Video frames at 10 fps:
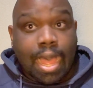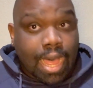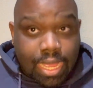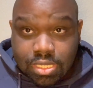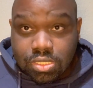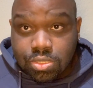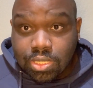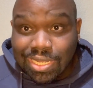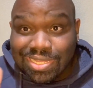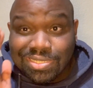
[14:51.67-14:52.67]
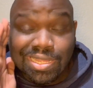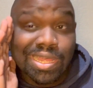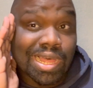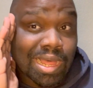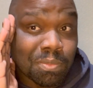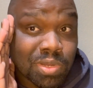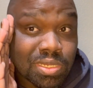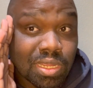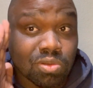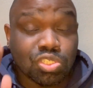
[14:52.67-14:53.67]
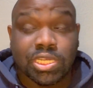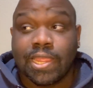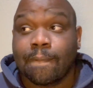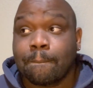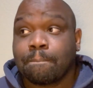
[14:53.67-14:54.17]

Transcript: Honestly, you guys, I'm with Gocha.